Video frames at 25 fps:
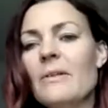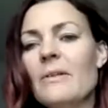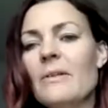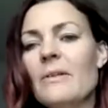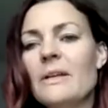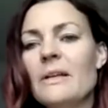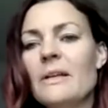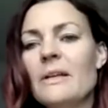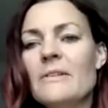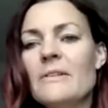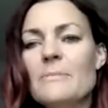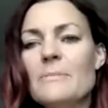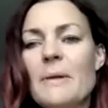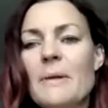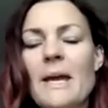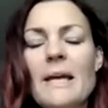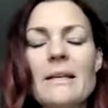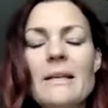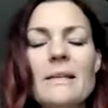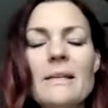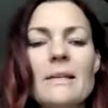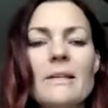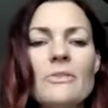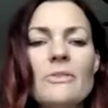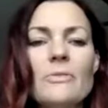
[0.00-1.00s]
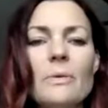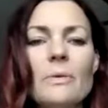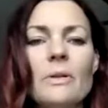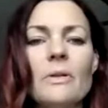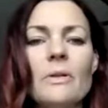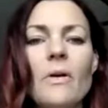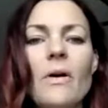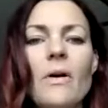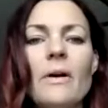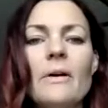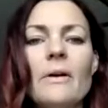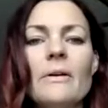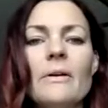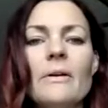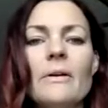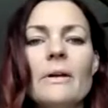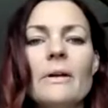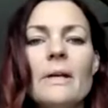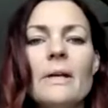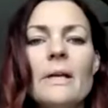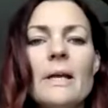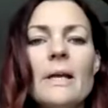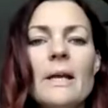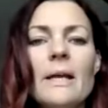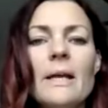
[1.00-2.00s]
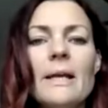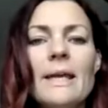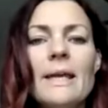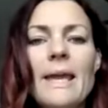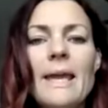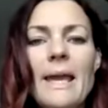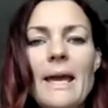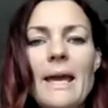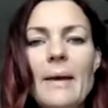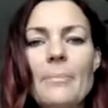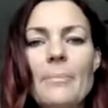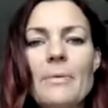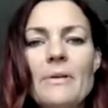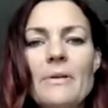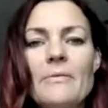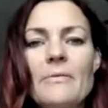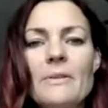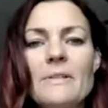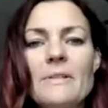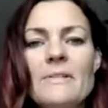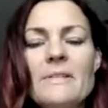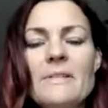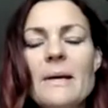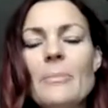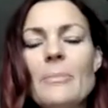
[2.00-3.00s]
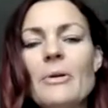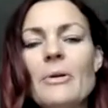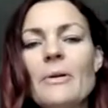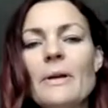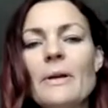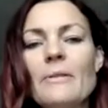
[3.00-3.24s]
And it expanded into a longer camp every summer.